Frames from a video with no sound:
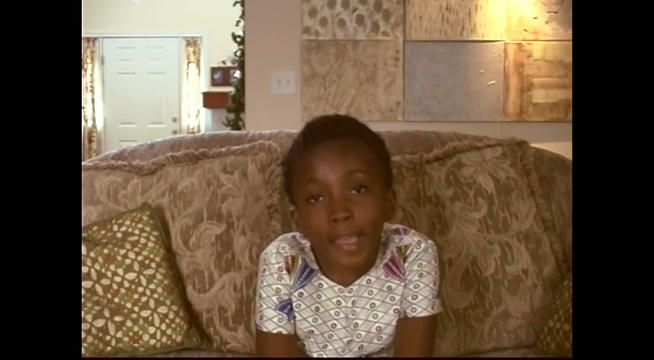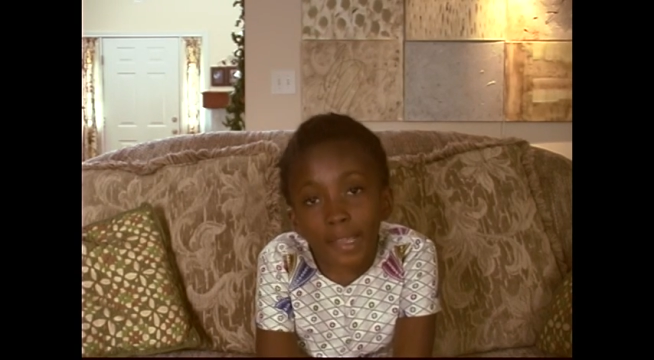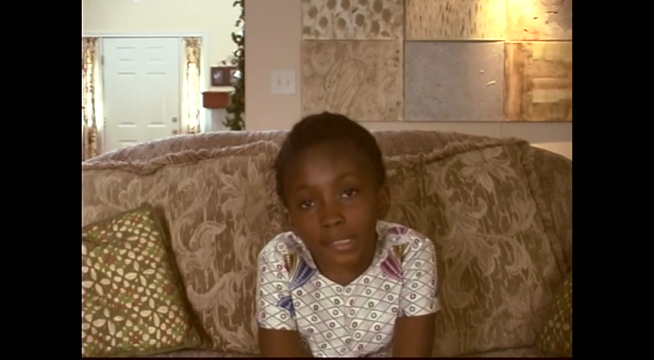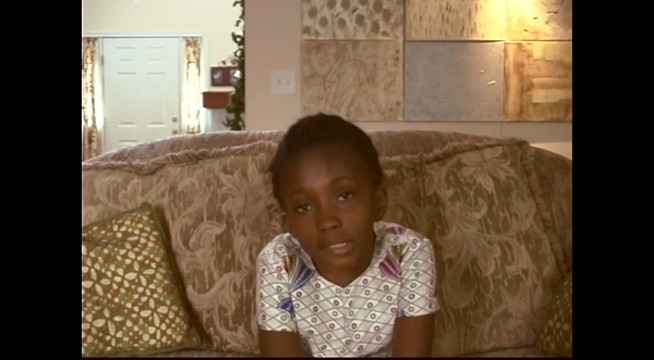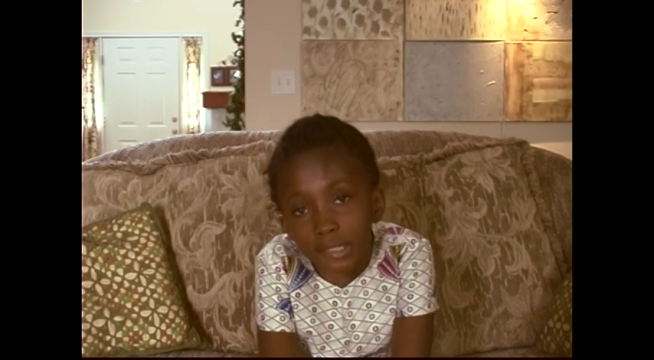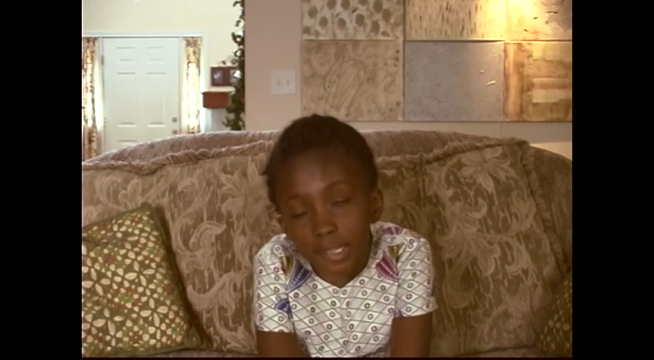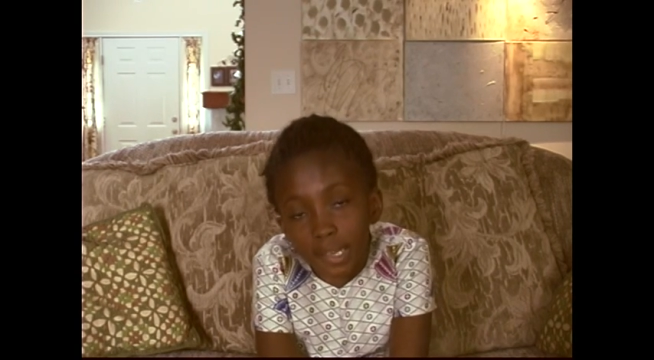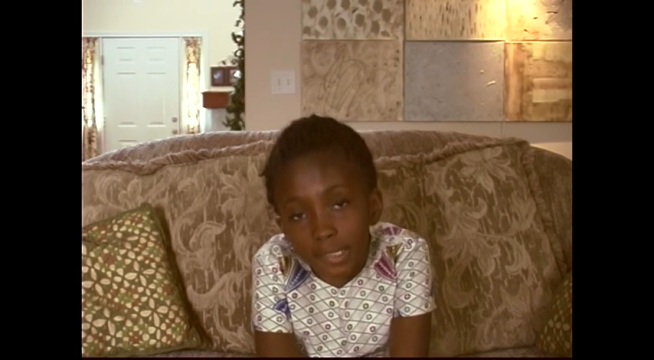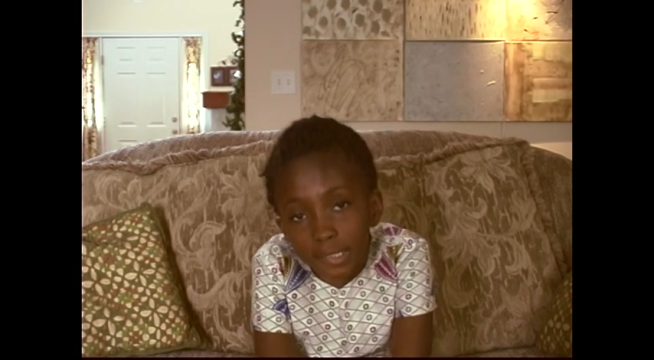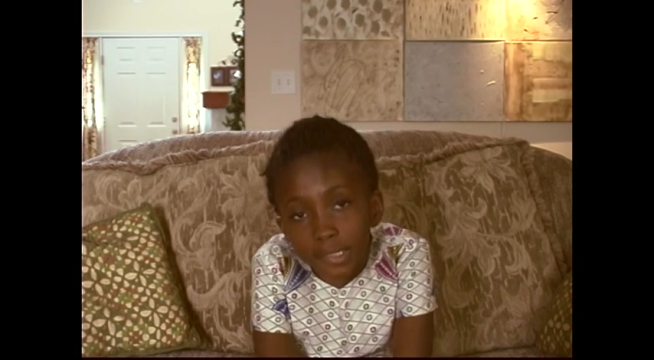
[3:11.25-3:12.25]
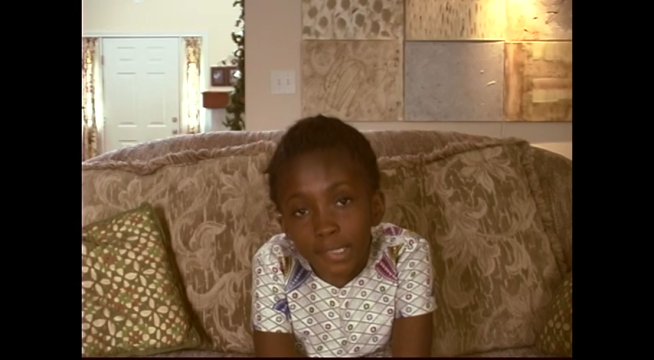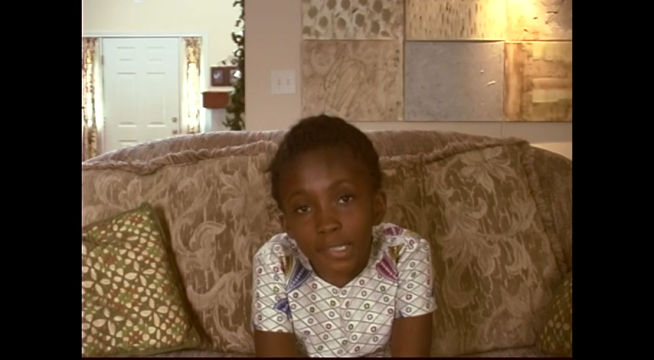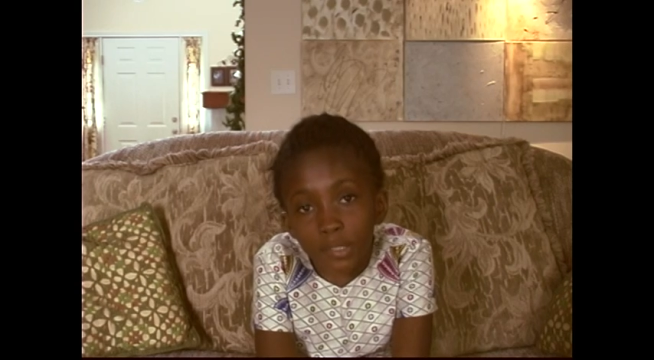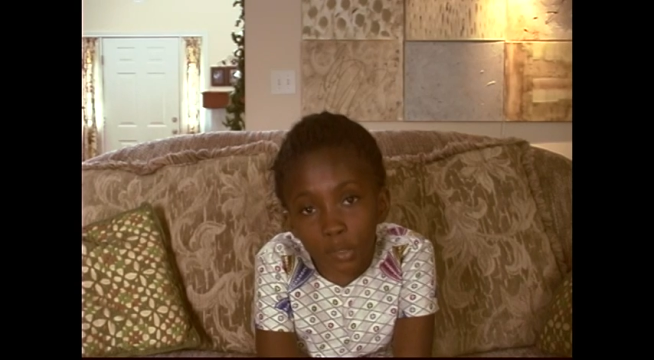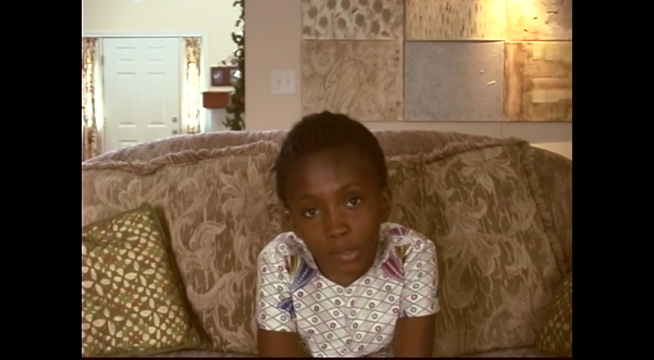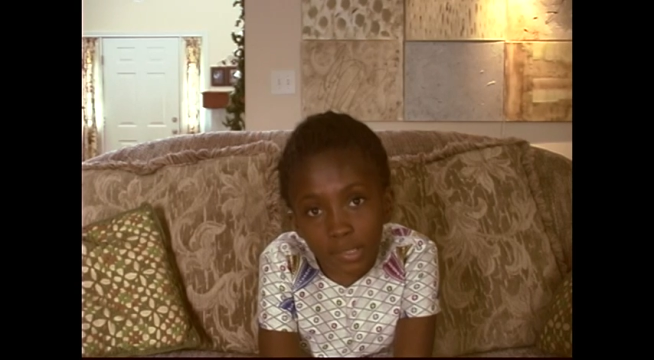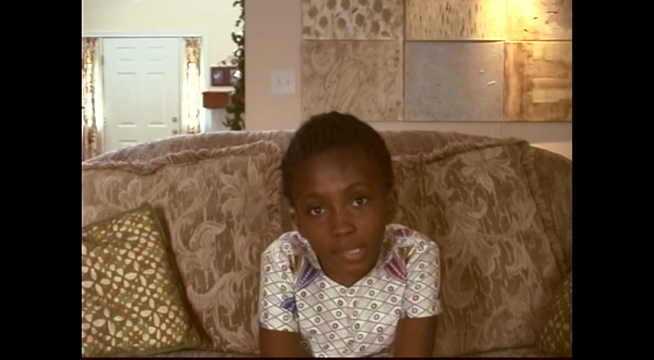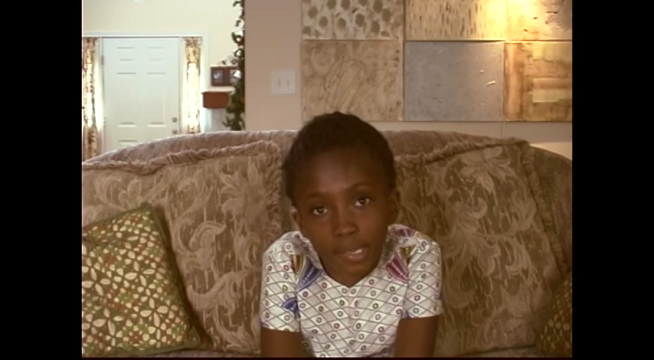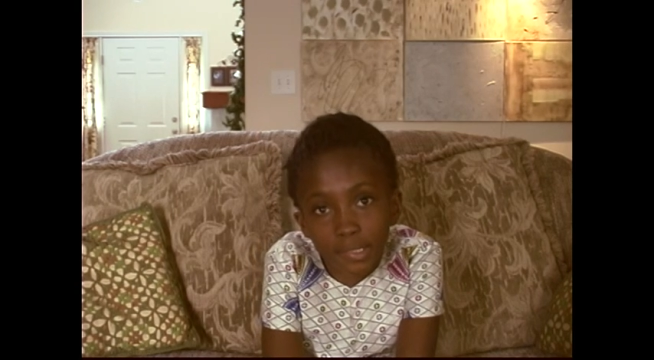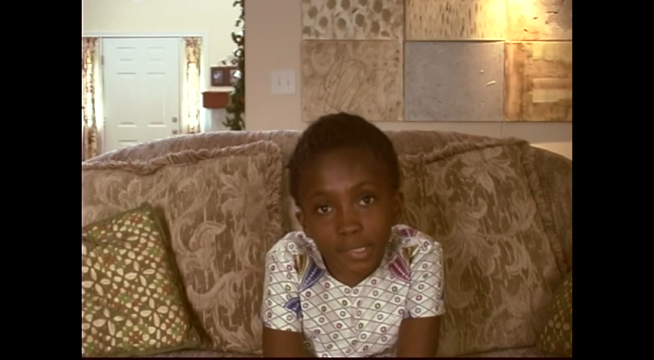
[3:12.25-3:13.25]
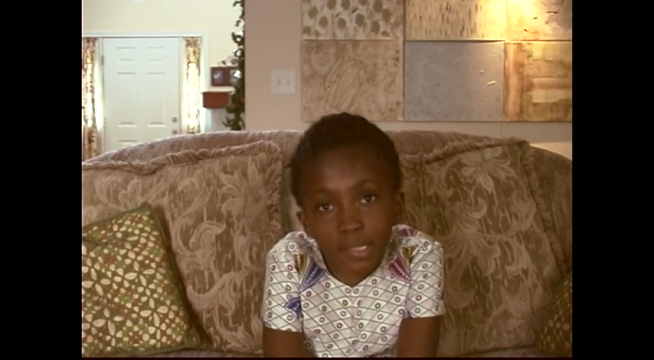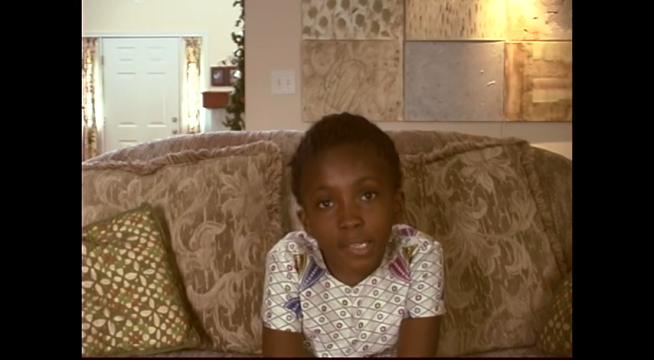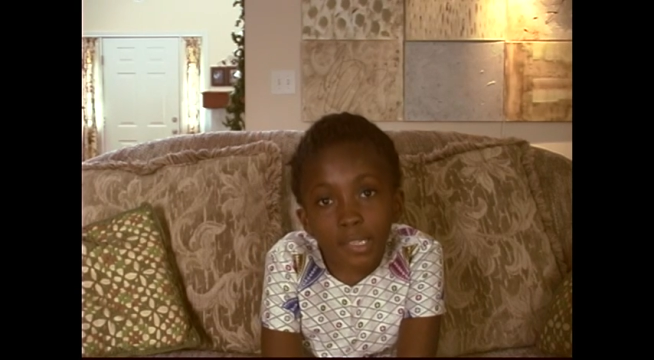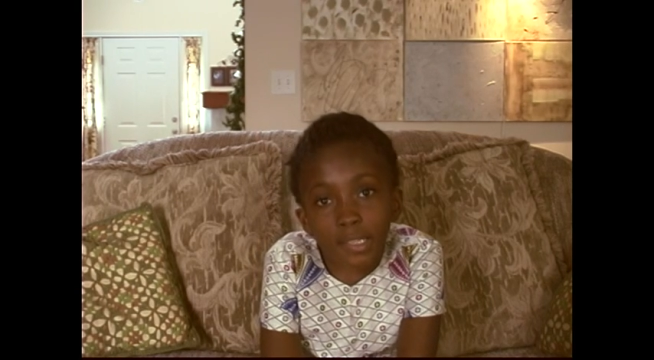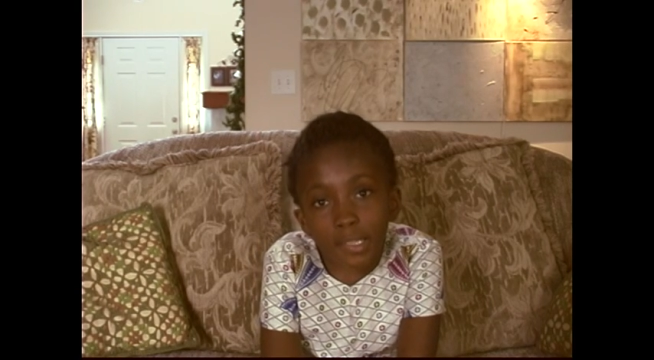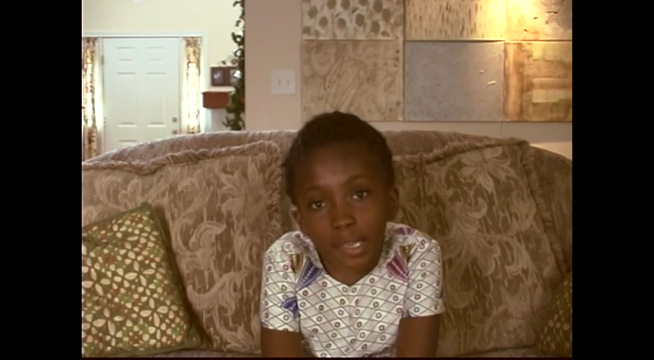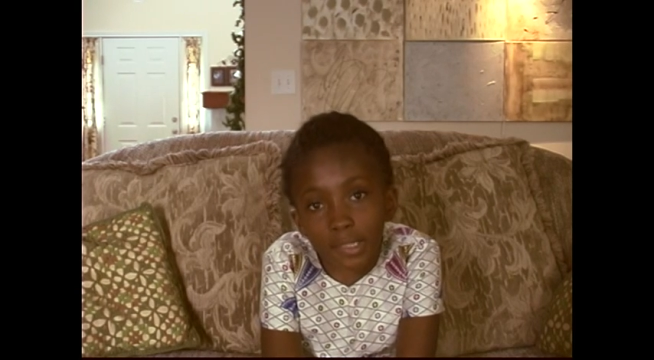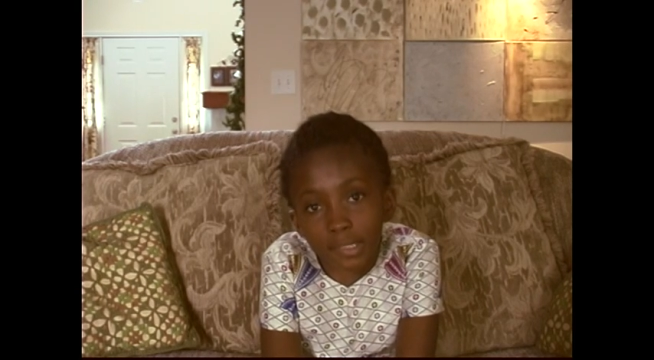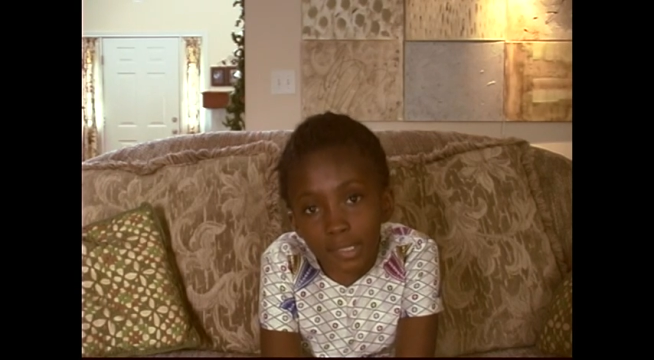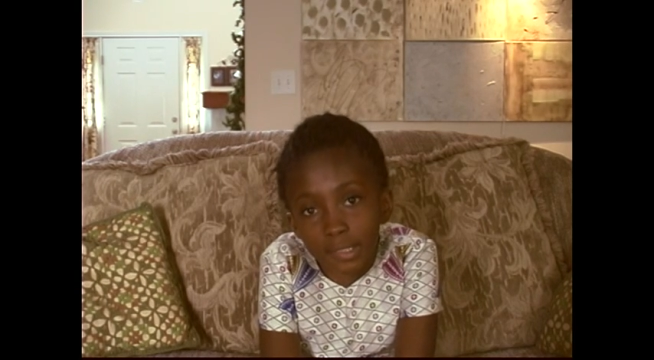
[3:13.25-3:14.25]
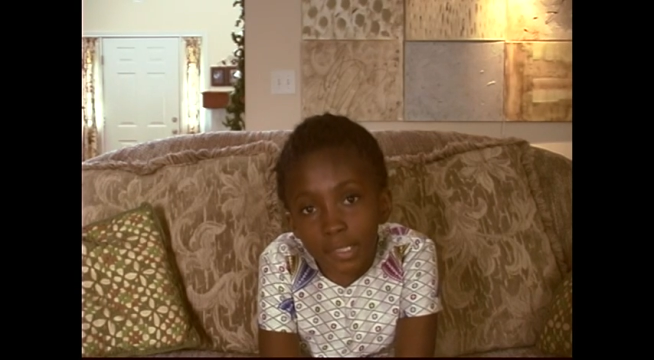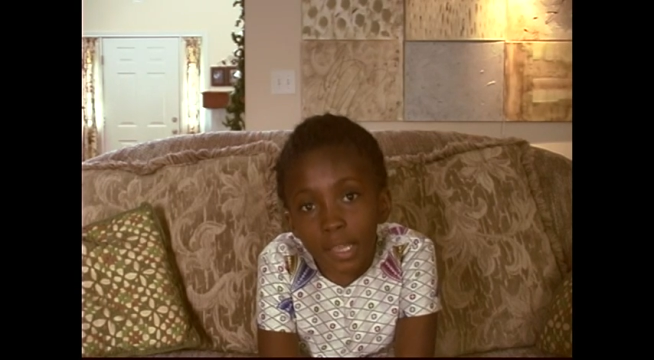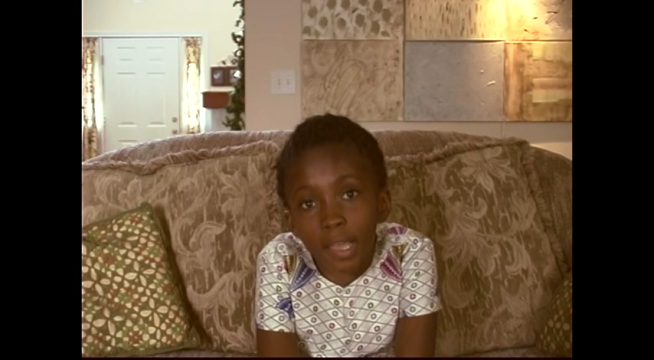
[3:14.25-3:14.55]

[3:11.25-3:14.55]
engineers, doctors, nurses,